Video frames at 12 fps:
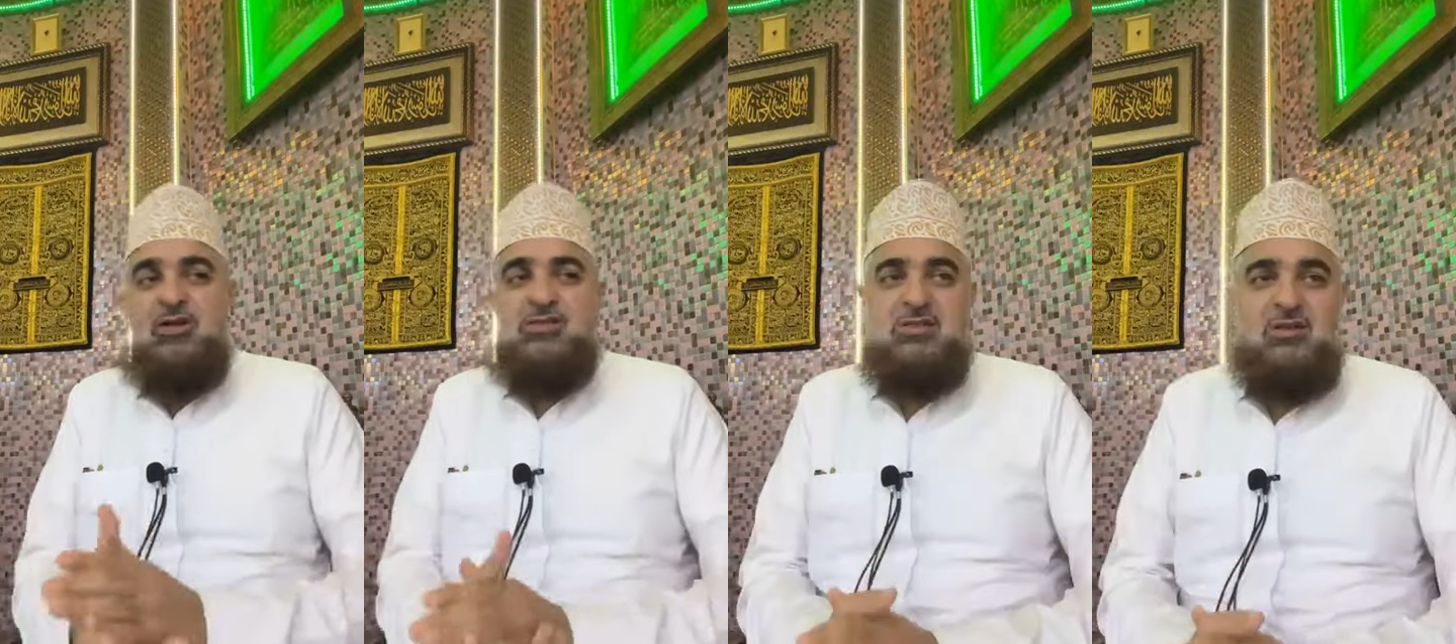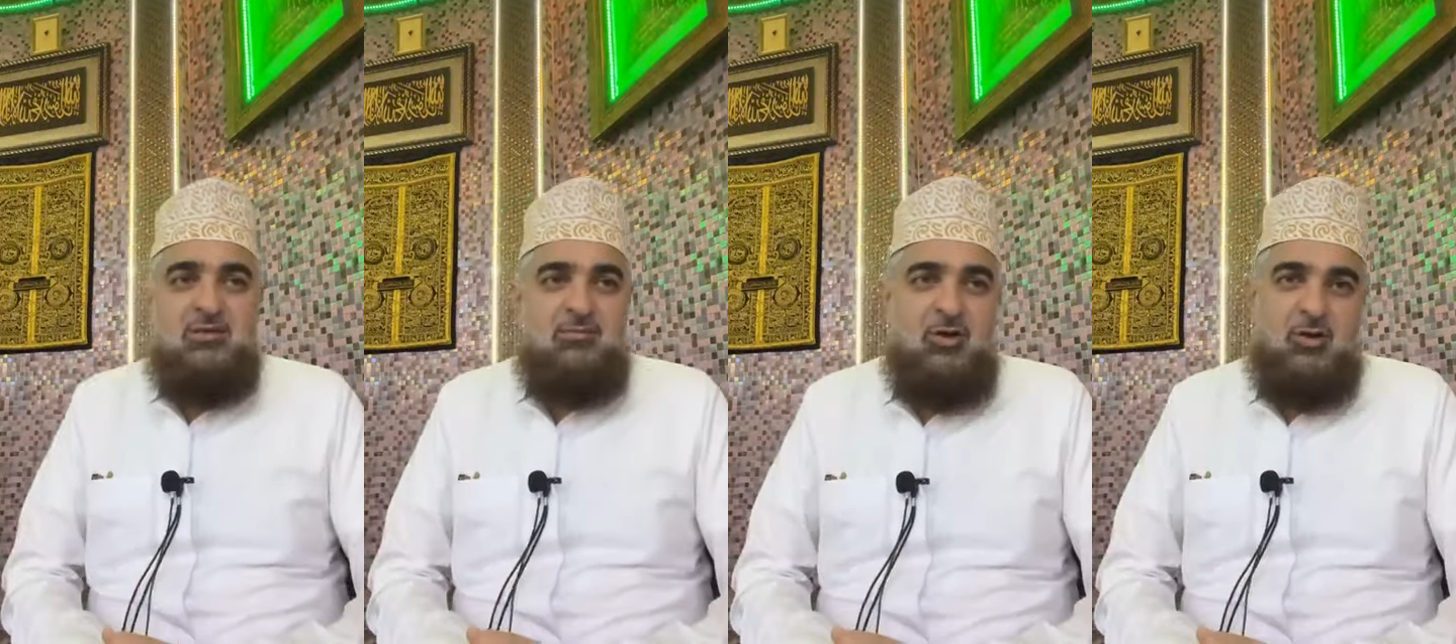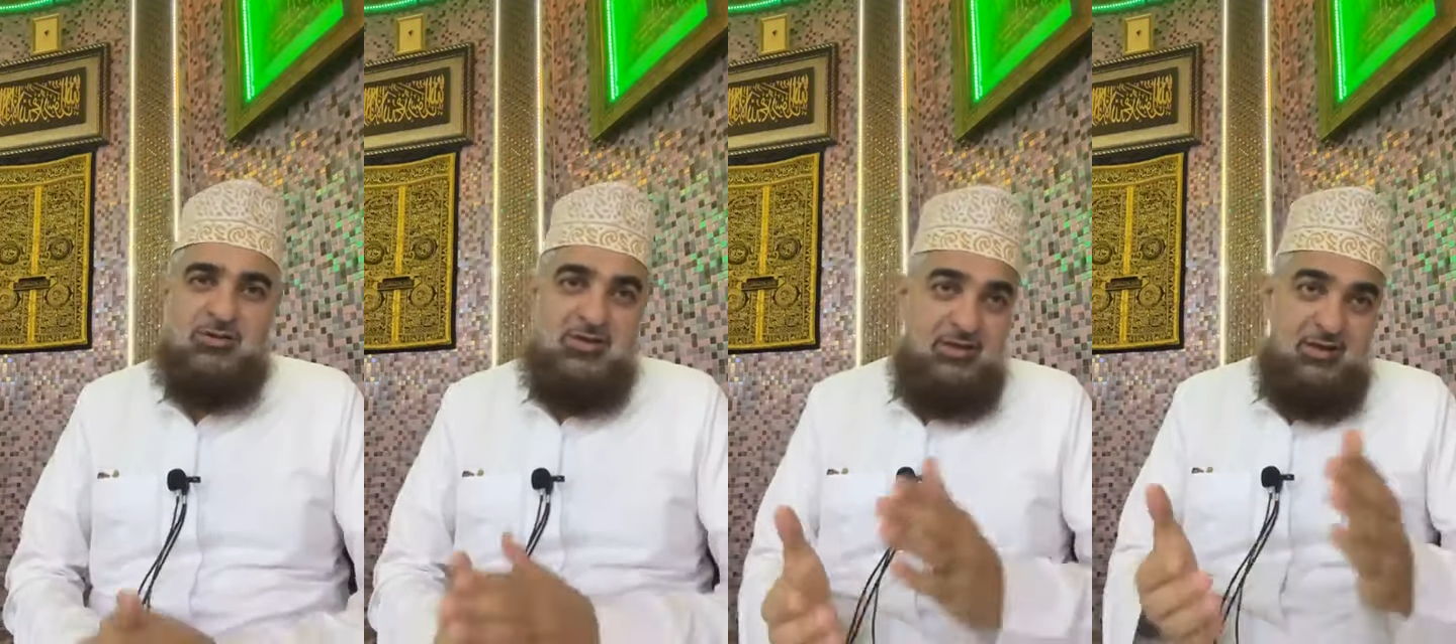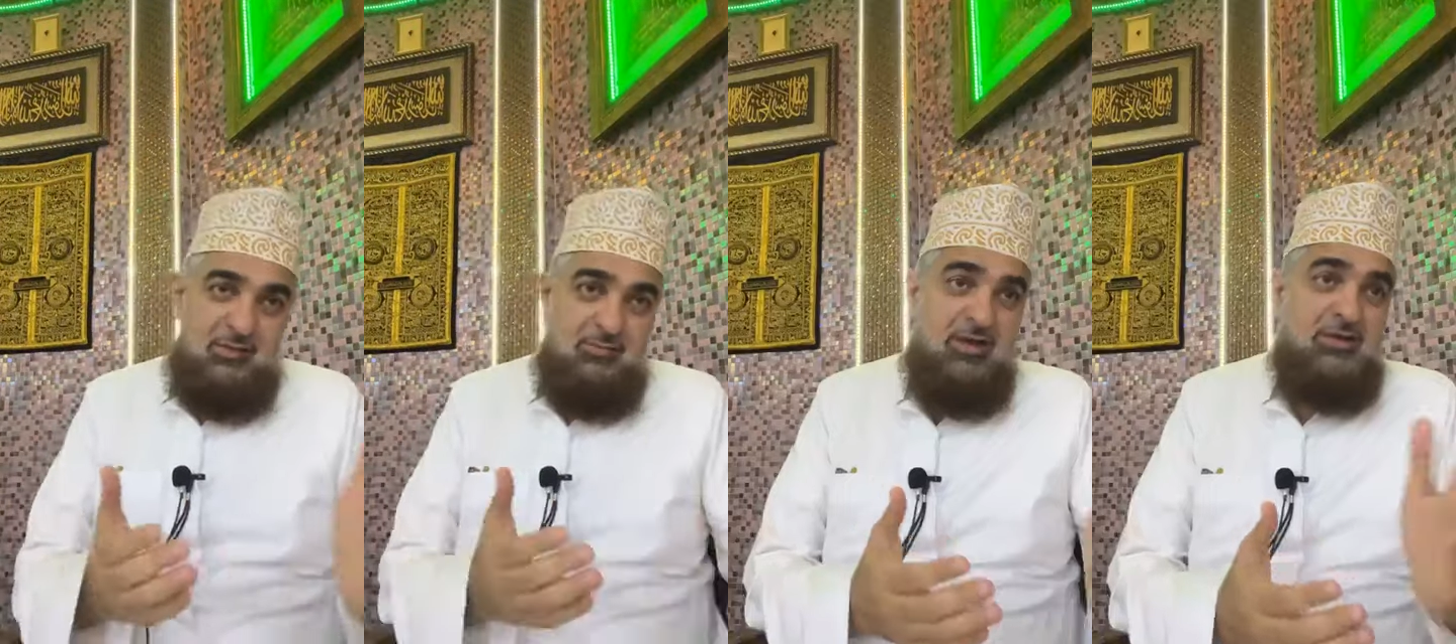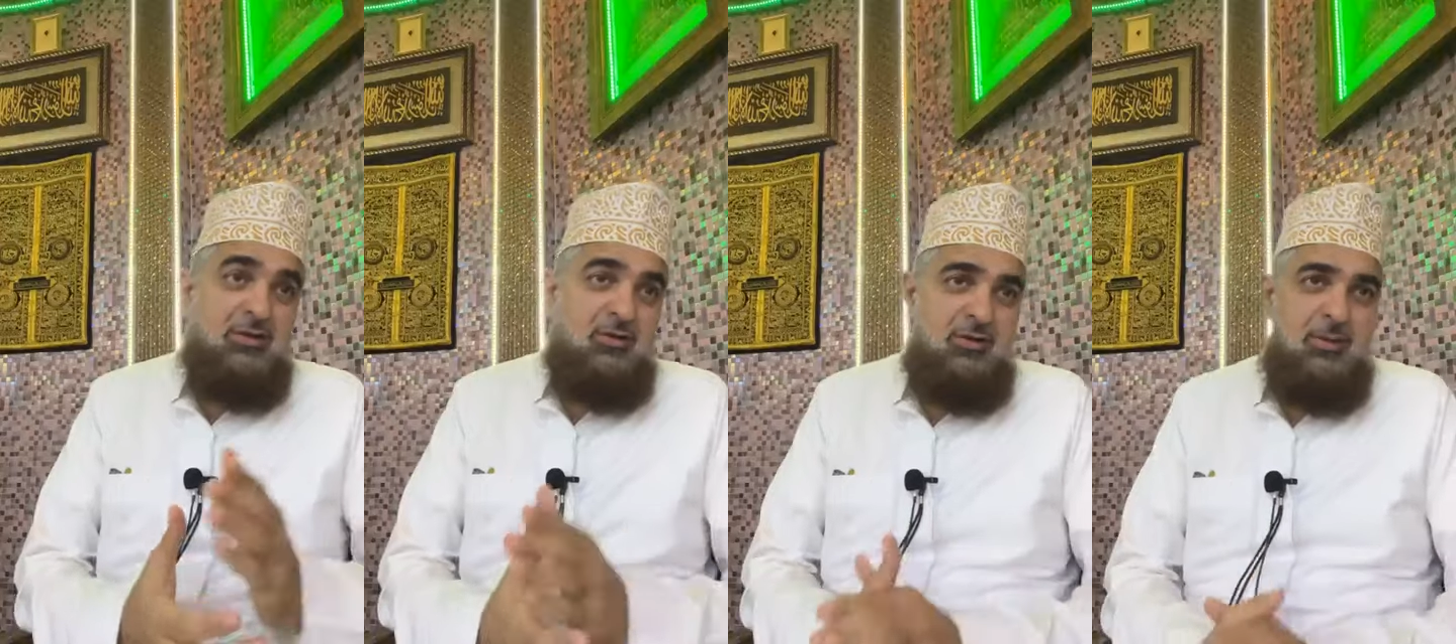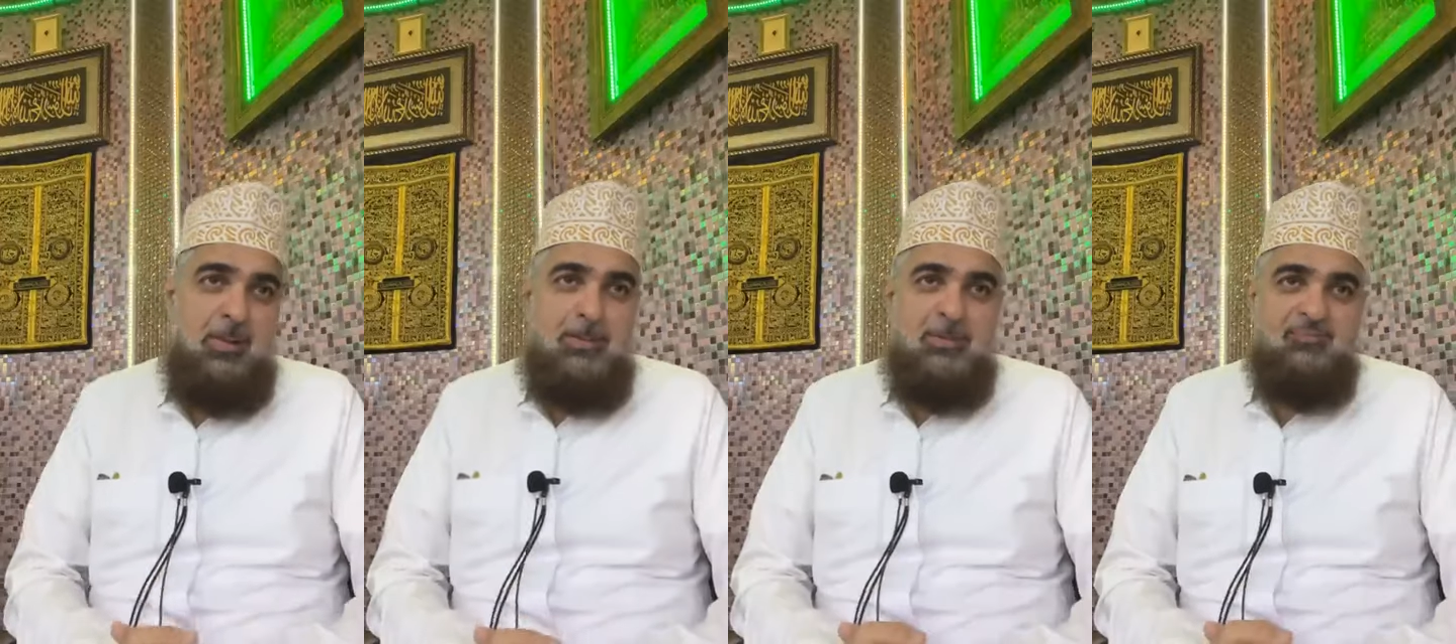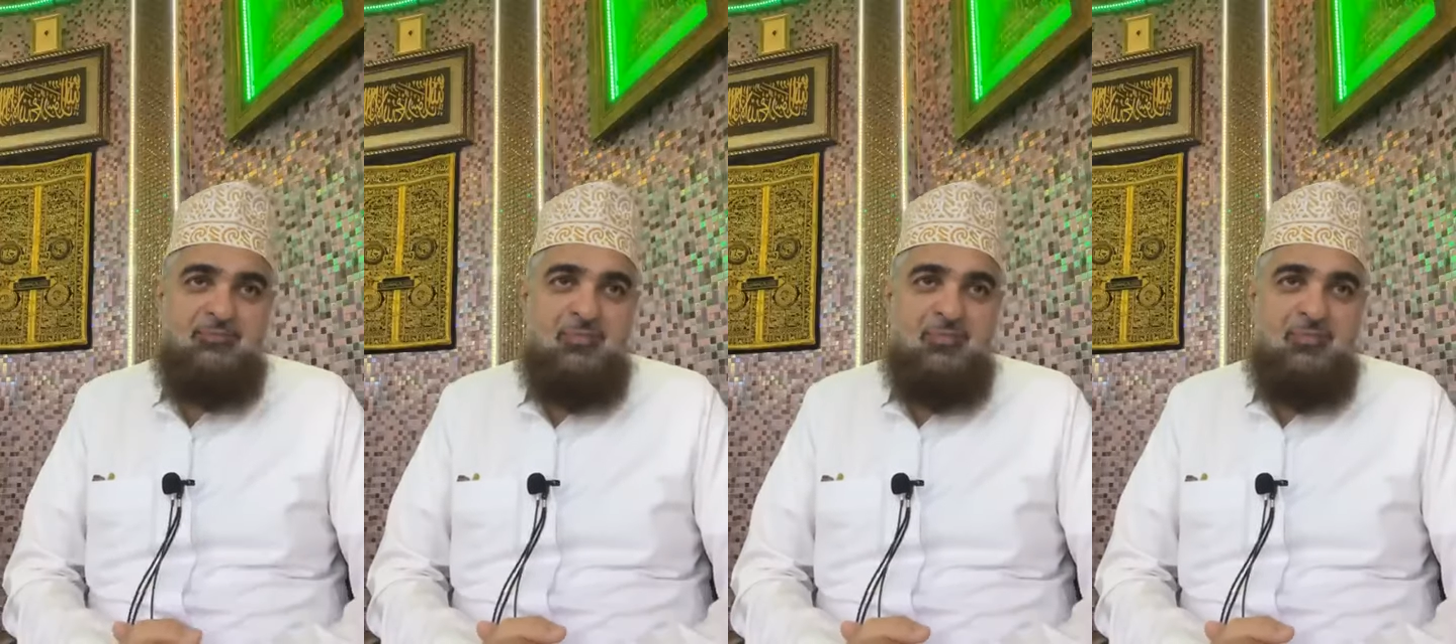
obviously, because he came later on.